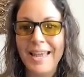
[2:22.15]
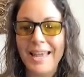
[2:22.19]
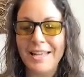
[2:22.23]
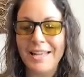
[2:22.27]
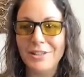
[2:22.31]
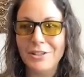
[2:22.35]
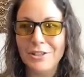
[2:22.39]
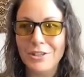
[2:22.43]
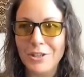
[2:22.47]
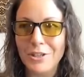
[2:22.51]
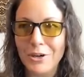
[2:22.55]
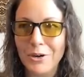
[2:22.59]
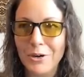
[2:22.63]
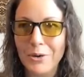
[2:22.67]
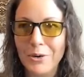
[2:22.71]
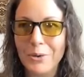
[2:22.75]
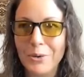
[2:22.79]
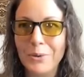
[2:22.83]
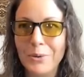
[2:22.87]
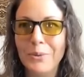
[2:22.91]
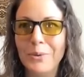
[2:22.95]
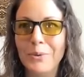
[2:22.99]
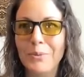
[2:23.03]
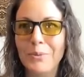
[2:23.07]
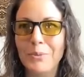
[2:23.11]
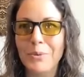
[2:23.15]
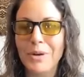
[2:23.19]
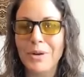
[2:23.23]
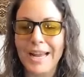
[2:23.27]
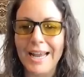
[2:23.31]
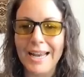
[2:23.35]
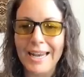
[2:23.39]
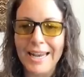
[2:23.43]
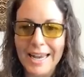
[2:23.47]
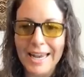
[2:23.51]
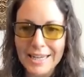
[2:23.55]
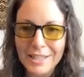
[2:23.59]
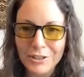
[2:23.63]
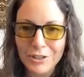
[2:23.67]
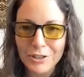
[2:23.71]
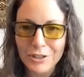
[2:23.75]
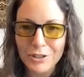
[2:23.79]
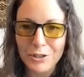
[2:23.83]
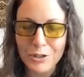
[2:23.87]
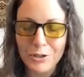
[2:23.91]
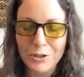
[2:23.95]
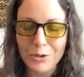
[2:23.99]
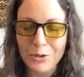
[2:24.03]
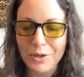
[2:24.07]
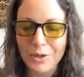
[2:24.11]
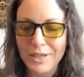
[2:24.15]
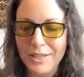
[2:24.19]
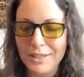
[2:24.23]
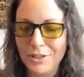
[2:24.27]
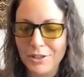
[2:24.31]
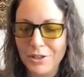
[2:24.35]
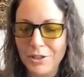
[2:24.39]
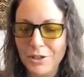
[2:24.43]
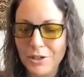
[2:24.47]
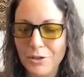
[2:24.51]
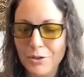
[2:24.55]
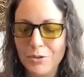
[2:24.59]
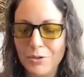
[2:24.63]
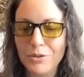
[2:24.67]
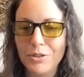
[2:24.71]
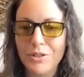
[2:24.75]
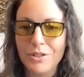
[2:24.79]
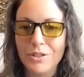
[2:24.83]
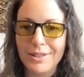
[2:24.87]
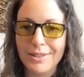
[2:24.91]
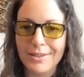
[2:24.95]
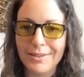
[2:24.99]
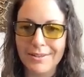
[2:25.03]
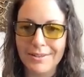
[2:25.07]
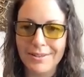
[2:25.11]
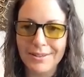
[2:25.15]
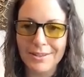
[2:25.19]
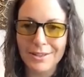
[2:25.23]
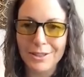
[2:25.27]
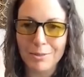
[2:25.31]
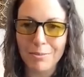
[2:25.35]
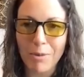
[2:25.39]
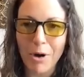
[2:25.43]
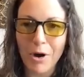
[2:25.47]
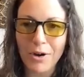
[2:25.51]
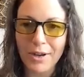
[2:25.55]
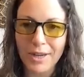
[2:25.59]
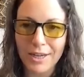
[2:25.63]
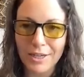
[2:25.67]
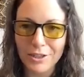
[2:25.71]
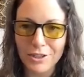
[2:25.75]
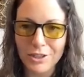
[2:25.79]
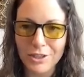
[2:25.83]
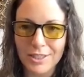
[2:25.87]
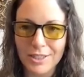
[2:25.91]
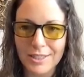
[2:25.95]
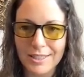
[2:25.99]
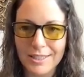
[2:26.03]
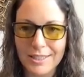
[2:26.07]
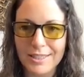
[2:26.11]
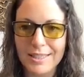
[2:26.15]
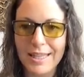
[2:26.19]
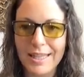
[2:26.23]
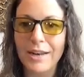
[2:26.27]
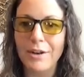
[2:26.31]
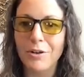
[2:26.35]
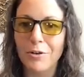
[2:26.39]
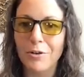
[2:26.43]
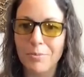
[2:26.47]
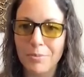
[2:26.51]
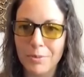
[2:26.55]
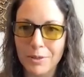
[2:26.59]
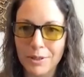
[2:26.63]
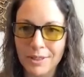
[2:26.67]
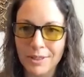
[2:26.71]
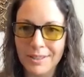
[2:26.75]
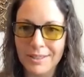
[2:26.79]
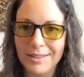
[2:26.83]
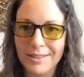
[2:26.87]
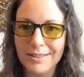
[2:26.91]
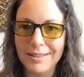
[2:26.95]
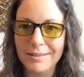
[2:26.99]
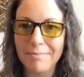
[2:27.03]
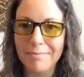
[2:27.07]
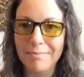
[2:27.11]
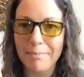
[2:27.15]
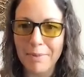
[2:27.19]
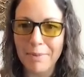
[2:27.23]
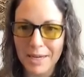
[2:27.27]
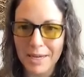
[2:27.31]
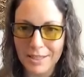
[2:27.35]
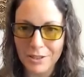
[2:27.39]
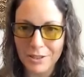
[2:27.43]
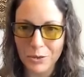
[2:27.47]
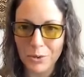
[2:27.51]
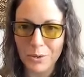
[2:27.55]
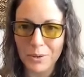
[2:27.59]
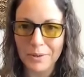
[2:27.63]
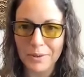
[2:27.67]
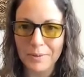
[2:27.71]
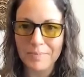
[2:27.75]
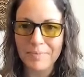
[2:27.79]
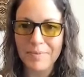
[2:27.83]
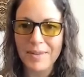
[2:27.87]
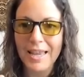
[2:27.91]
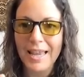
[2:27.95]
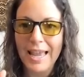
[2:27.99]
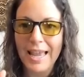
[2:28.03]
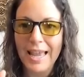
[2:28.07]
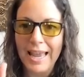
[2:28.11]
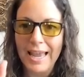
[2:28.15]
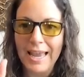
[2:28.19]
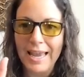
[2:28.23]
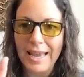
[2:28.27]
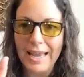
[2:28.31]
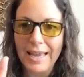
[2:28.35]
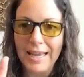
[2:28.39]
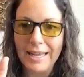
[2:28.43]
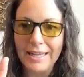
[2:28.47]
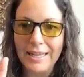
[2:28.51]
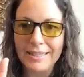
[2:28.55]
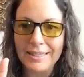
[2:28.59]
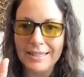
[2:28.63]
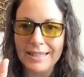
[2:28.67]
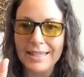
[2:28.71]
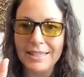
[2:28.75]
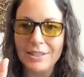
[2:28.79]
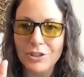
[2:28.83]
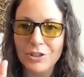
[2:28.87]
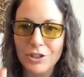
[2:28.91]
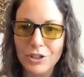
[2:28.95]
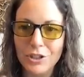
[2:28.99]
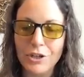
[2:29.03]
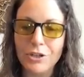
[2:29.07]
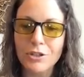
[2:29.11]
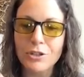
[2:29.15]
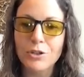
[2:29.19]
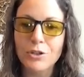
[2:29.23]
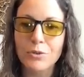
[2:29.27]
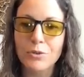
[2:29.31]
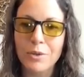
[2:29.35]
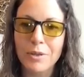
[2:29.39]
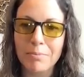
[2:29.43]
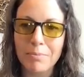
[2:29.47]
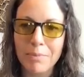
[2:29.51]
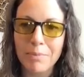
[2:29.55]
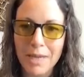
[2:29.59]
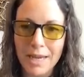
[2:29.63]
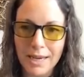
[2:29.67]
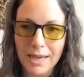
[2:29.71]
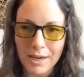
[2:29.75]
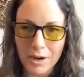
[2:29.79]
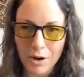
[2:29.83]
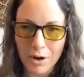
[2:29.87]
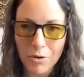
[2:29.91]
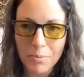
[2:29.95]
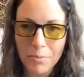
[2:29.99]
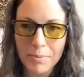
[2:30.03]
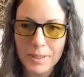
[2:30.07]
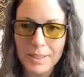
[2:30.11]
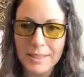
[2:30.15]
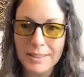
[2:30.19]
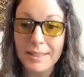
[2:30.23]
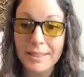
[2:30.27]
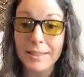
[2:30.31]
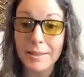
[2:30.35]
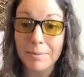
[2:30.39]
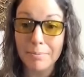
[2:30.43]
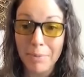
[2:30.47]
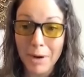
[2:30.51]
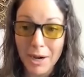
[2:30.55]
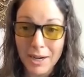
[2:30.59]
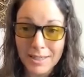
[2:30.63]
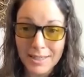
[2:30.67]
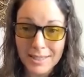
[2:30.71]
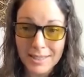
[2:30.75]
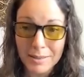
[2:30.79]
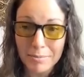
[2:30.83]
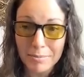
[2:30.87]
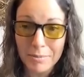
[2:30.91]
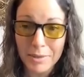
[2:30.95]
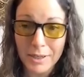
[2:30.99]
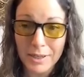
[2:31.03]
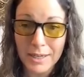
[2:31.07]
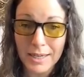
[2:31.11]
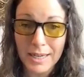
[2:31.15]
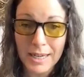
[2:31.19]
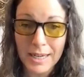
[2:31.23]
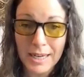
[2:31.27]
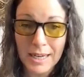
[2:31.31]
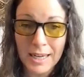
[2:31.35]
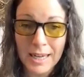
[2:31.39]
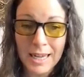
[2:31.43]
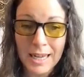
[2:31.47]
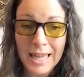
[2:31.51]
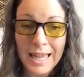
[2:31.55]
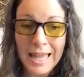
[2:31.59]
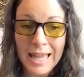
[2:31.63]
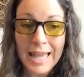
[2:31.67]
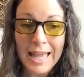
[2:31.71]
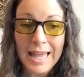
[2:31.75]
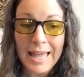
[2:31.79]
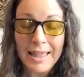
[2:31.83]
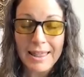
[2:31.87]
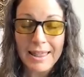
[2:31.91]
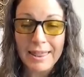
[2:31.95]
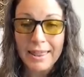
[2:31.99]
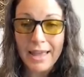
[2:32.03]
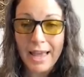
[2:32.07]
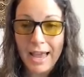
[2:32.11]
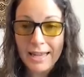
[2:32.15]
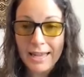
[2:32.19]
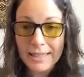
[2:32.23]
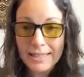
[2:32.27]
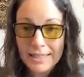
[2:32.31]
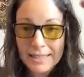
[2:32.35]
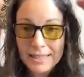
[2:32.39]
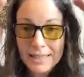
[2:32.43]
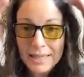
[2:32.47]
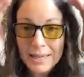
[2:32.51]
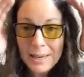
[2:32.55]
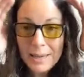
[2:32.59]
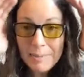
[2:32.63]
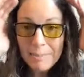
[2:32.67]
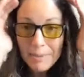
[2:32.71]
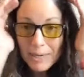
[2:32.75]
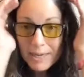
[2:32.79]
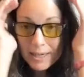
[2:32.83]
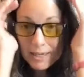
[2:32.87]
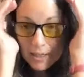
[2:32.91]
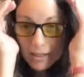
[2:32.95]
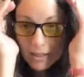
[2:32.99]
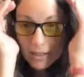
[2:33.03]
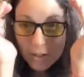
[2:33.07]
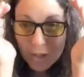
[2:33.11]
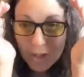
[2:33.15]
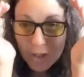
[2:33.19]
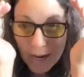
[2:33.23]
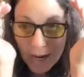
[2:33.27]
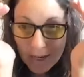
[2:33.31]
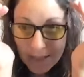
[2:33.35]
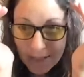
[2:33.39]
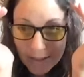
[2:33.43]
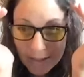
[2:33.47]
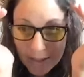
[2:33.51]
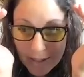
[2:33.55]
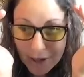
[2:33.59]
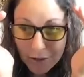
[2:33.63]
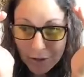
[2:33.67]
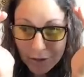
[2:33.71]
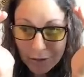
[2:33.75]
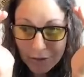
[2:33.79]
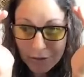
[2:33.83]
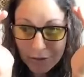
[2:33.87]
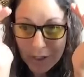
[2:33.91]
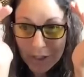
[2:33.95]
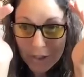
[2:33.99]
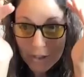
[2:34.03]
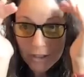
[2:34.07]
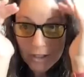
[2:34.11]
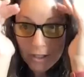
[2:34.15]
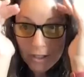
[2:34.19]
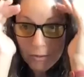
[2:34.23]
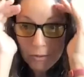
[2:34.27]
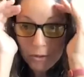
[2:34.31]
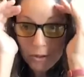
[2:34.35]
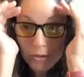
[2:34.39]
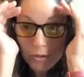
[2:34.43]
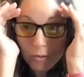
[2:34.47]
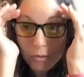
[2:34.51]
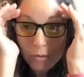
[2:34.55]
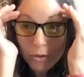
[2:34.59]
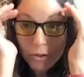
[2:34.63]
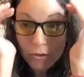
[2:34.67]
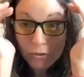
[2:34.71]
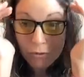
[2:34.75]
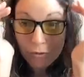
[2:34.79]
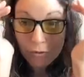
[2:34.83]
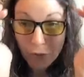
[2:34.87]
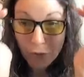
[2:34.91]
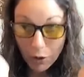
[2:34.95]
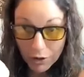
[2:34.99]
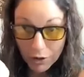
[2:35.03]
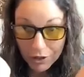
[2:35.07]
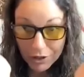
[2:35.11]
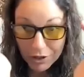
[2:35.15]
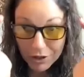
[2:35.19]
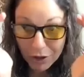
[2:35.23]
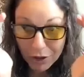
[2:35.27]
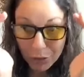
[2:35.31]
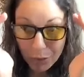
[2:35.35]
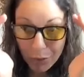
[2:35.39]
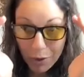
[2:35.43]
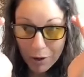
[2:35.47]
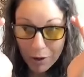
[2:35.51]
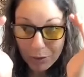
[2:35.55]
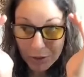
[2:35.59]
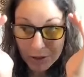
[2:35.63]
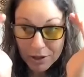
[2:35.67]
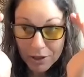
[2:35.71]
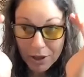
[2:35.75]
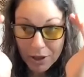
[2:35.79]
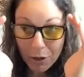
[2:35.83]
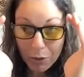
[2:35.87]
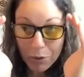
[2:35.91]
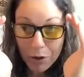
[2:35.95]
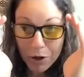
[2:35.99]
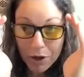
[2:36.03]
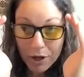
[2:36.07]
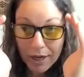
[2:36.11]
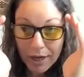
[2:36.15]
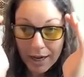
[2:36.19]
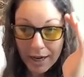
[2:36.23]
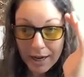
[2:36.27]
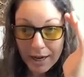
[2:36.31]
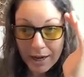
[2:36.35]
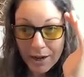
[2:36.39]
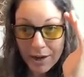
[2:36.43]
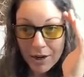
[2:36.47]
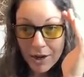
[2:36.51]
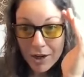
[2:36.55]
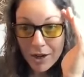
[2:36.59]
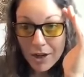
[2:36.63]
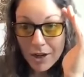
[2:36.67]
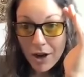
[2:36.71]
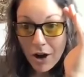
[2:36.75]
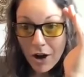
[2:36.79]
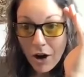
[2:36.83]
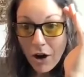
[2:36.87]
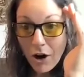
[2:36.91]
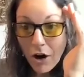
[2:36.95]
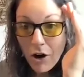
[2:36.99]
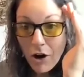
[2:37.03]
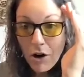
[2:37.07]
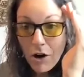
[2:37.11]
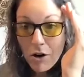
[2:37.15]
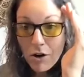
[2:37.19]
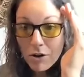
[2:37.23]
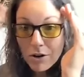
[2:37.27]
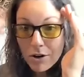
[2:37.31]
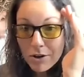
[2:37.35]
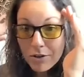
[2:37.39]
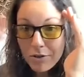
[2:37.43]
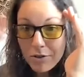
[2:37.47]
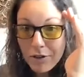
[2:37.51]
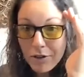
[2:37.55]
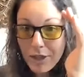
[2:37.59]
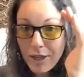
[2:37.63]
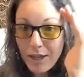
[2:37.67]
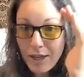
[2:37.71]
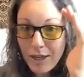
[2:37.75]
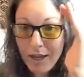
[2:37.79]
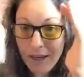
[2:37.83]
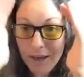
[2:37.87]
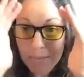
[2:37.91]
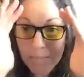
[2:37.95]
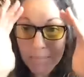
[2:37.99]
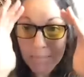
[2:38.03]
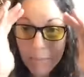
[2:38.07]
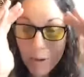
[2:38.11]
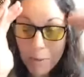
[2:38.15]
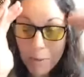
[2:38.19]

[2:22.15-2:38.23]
And so what I like to do is use small hinges that open big door. And it starts with being open to the possibility that because you had a tunnel vision and was, was focused on what was not working, all of the